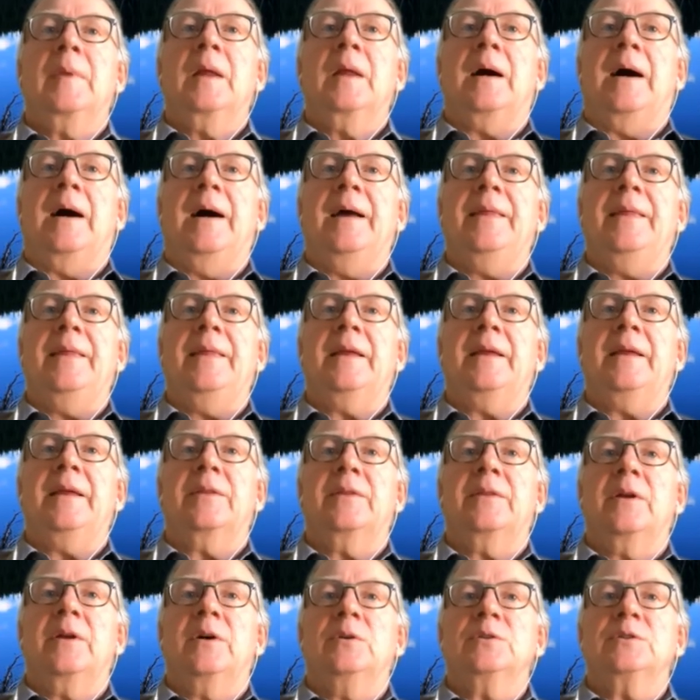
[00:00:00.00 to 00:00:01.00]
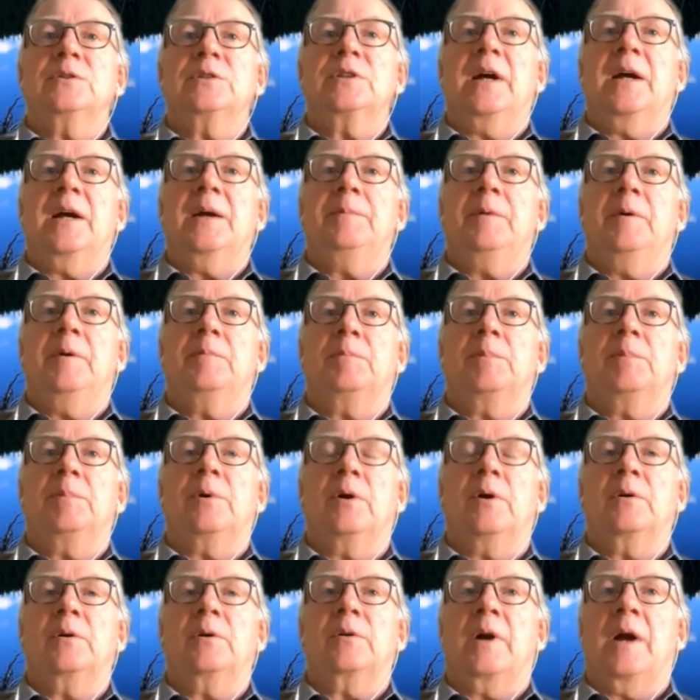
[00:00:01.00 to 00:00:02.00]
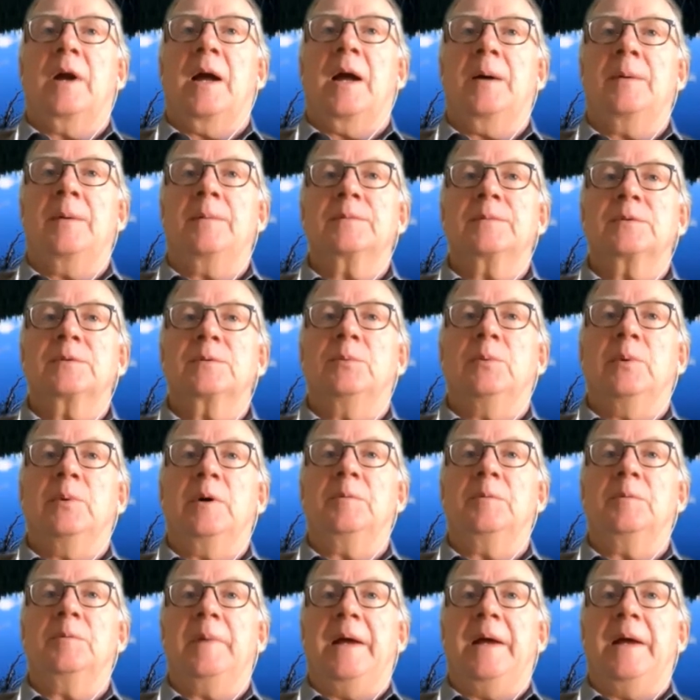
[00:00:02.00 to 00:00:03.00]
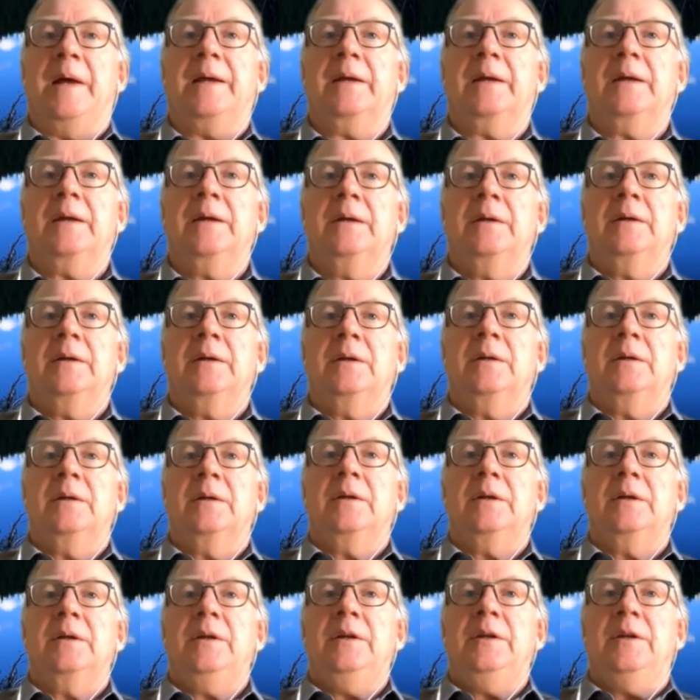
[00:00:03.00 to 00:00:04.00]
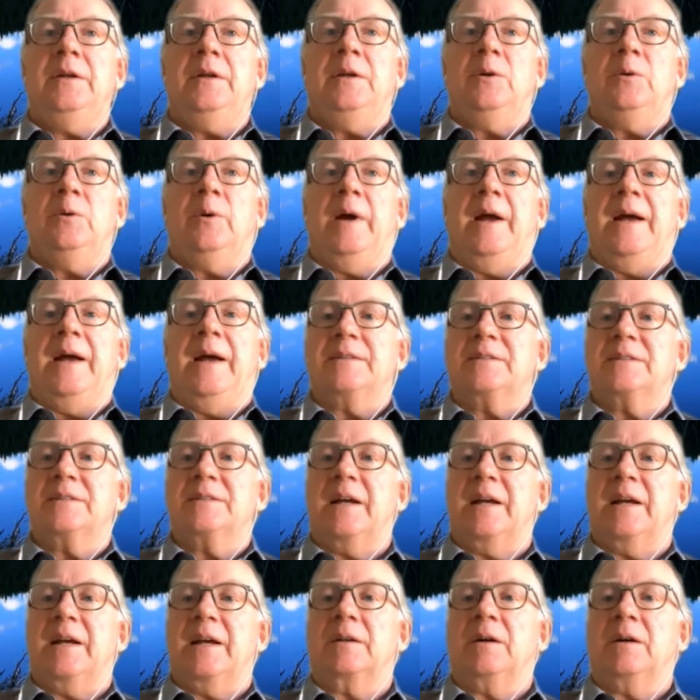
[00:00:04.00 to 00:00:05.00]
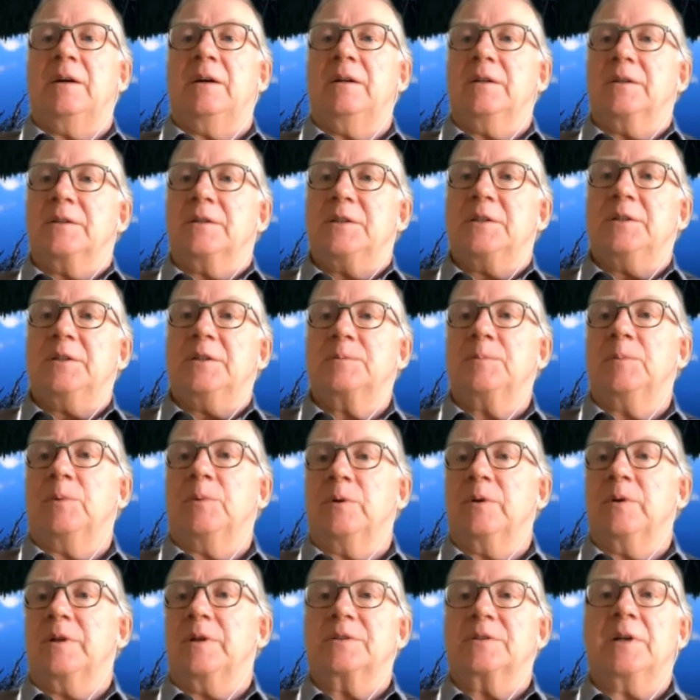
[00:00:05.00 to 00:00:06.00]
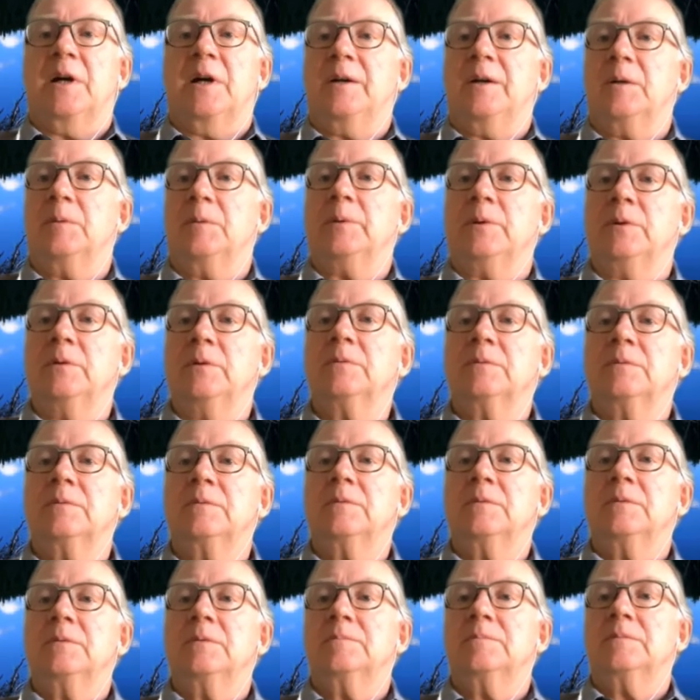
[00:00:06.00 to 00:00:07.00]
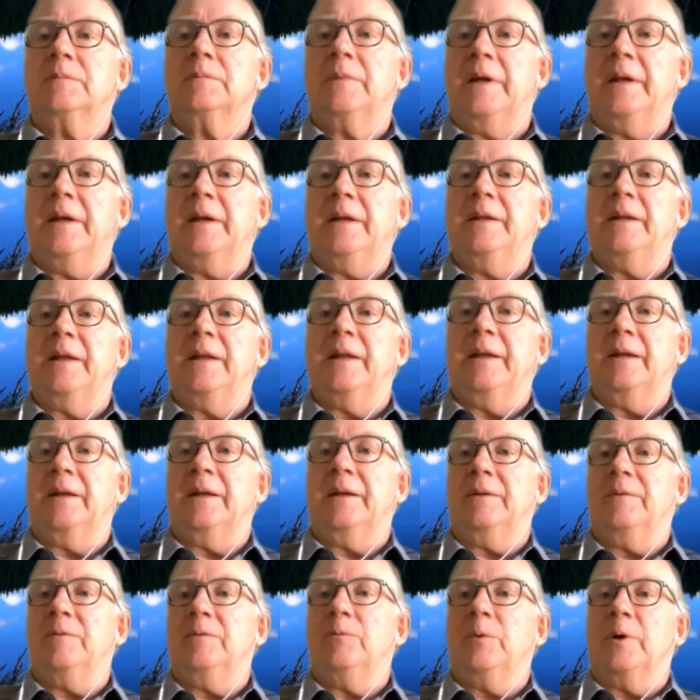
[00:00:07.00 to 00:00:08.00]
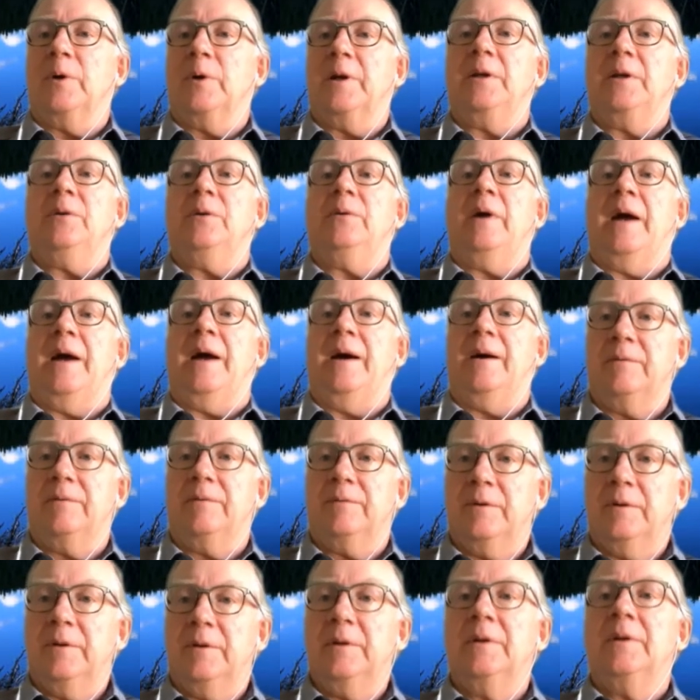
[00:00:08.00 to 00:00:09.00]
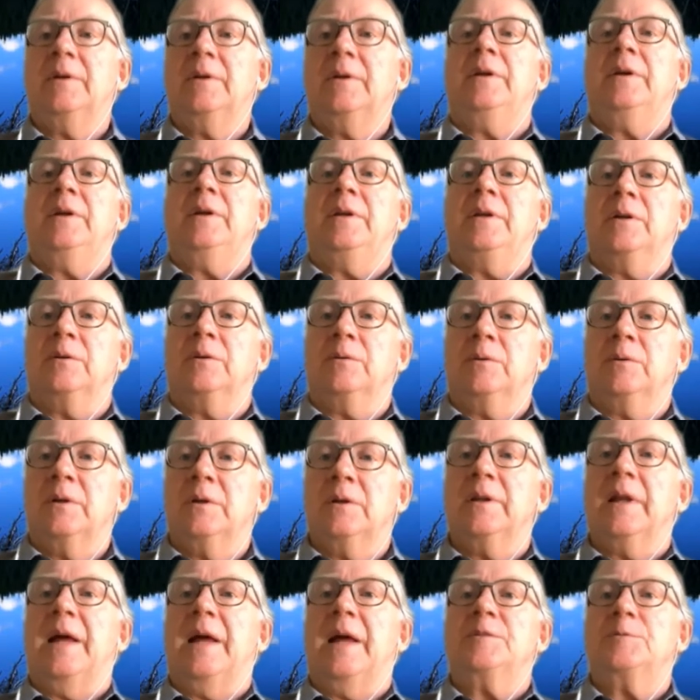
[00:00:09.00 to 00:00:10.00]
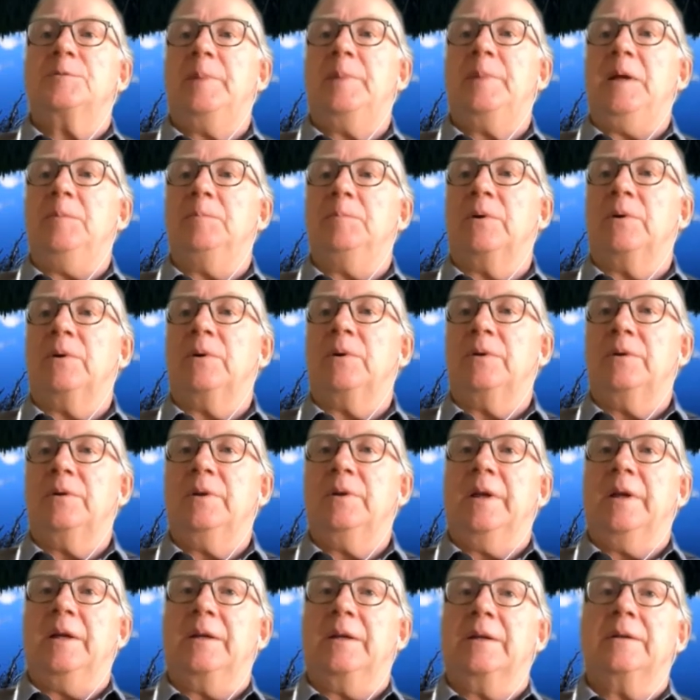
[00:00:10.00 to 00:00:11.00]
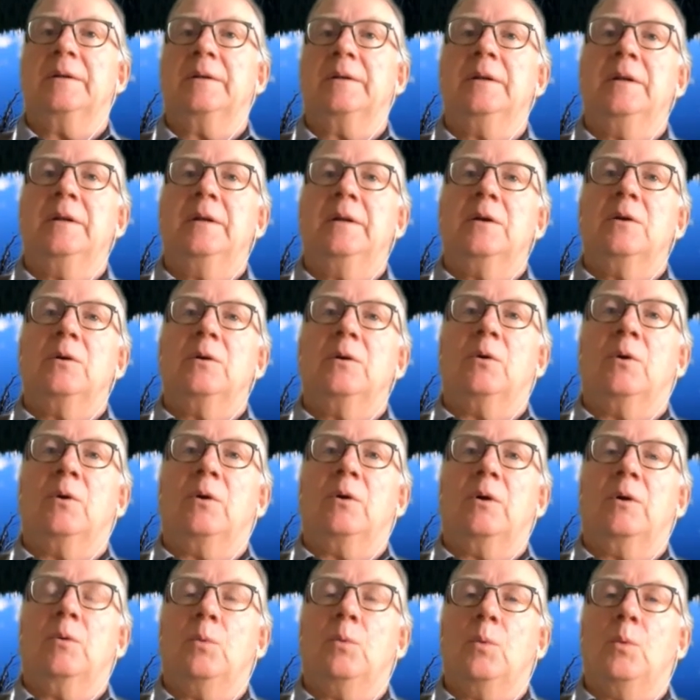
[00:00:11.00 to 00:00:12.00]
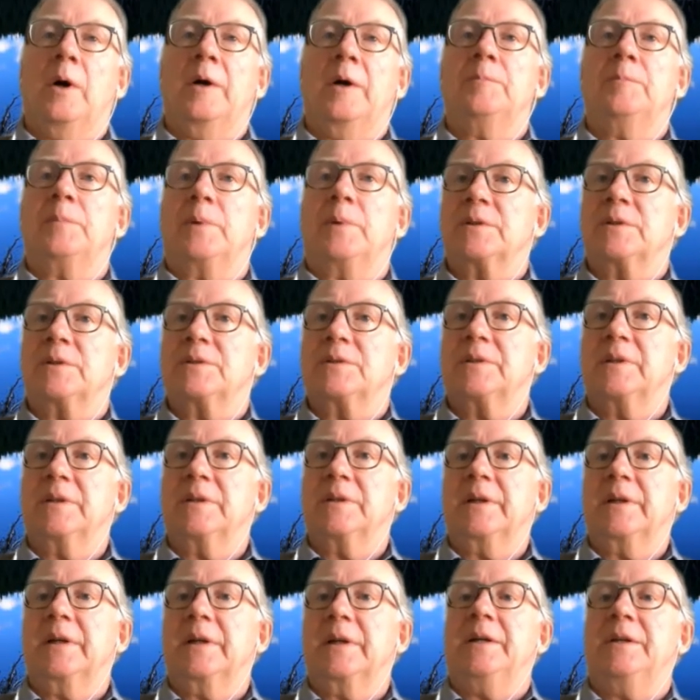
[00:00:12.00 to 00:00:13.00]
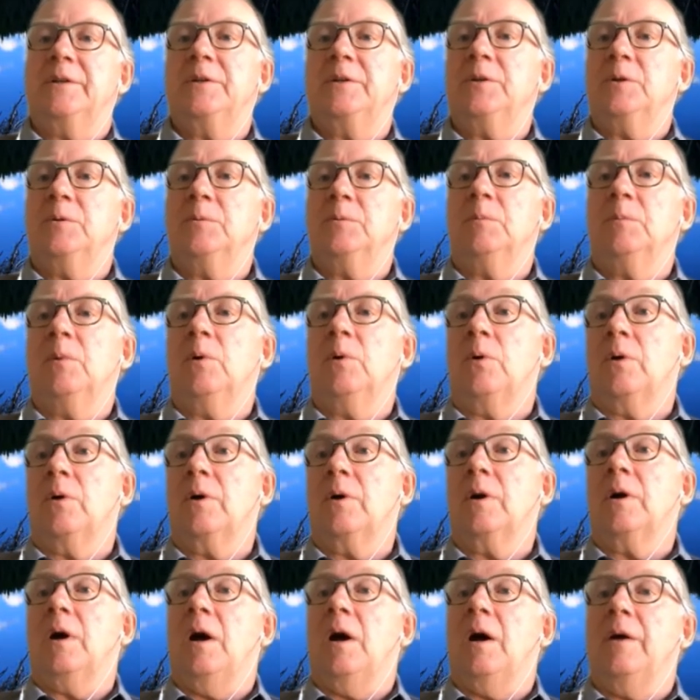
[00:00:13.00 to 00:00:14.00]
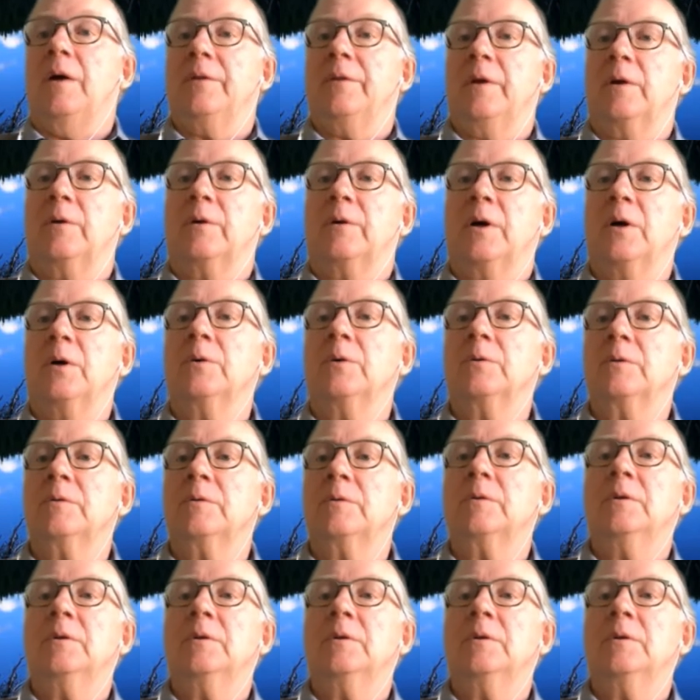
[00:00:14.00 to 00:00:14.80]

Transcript: I think those type of programs will make UAS technologies more desirable. Anything where you have, less people or one person can do more on their own